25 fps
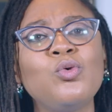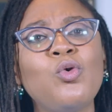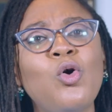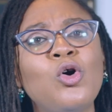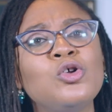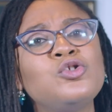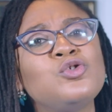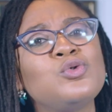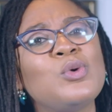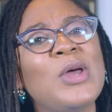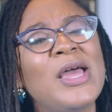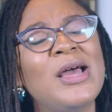
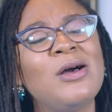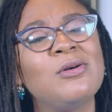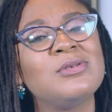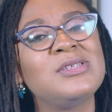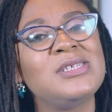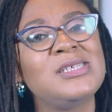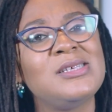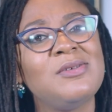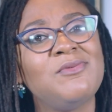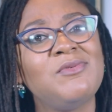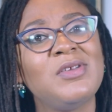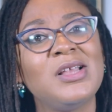go to
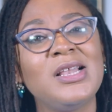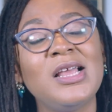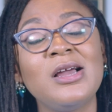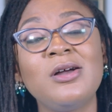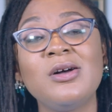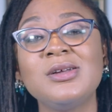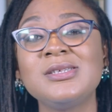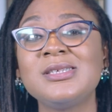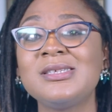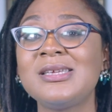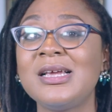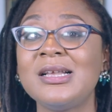LTV,
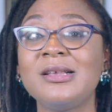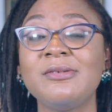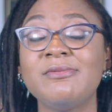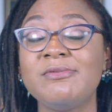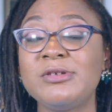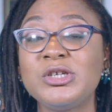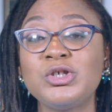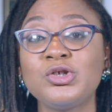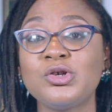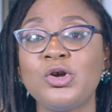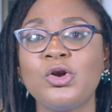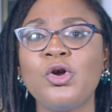Lagos
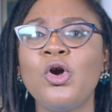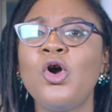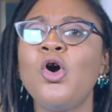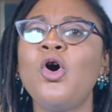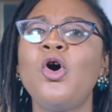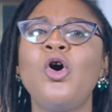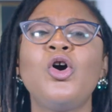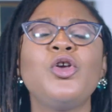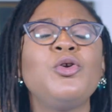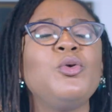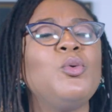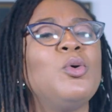Television,
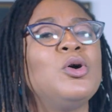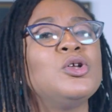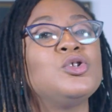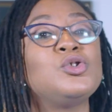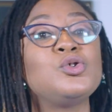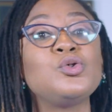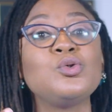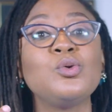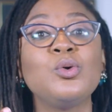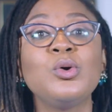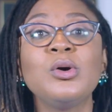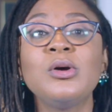or you want
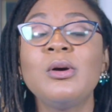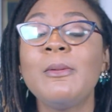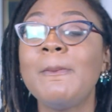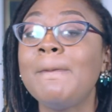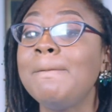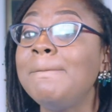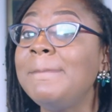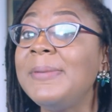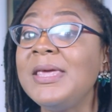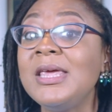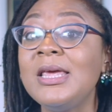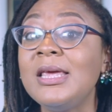to
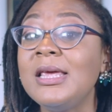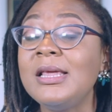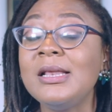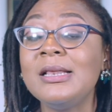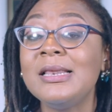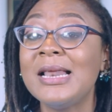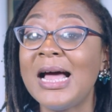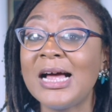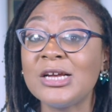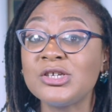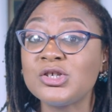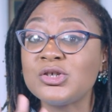be
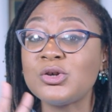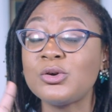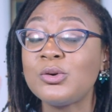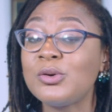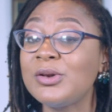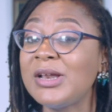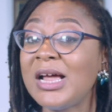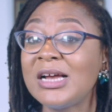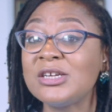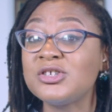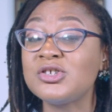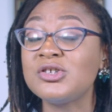
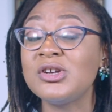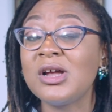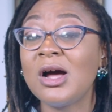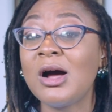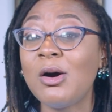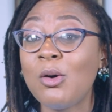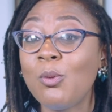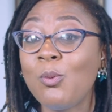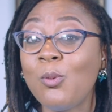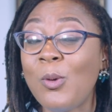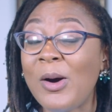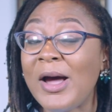
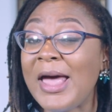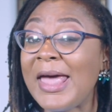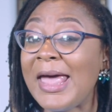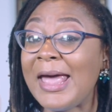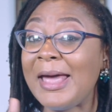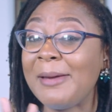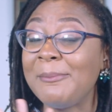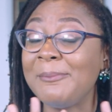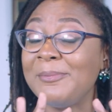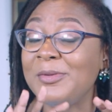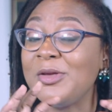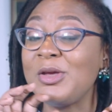national,
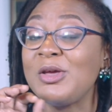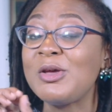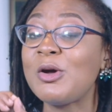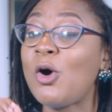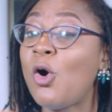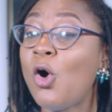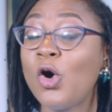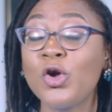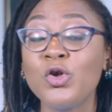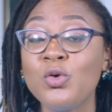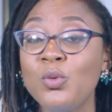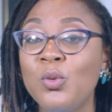
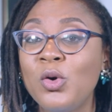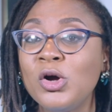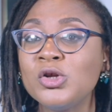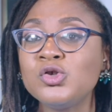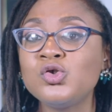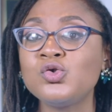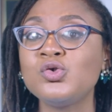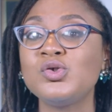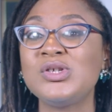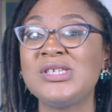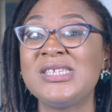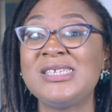or you
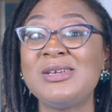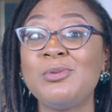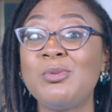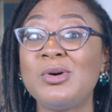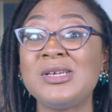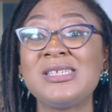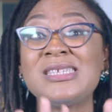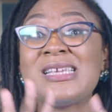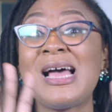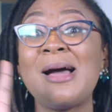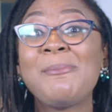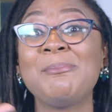want to see
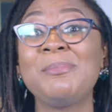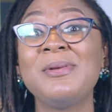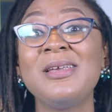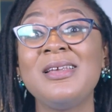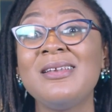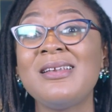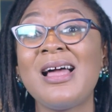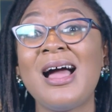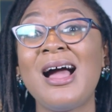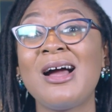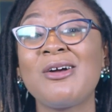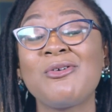what's
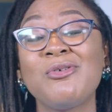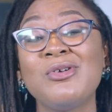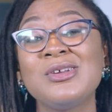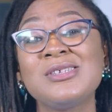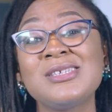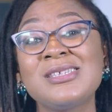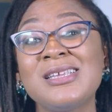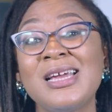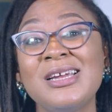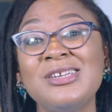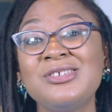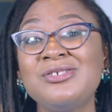happening
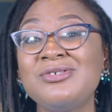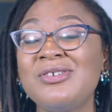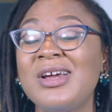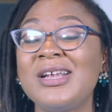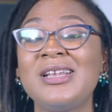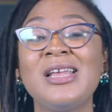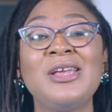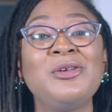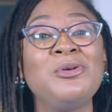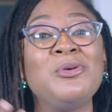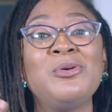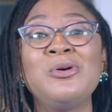across Nigeria,
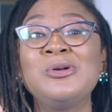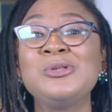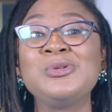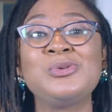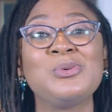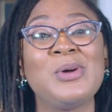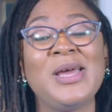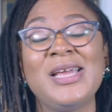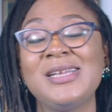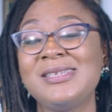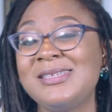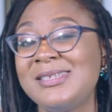then you go
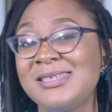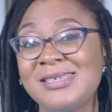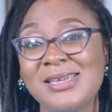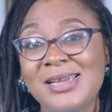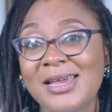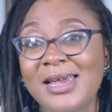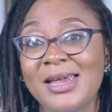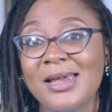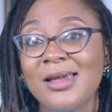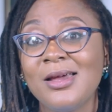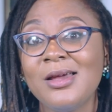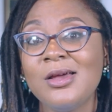to
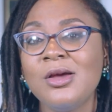NTA,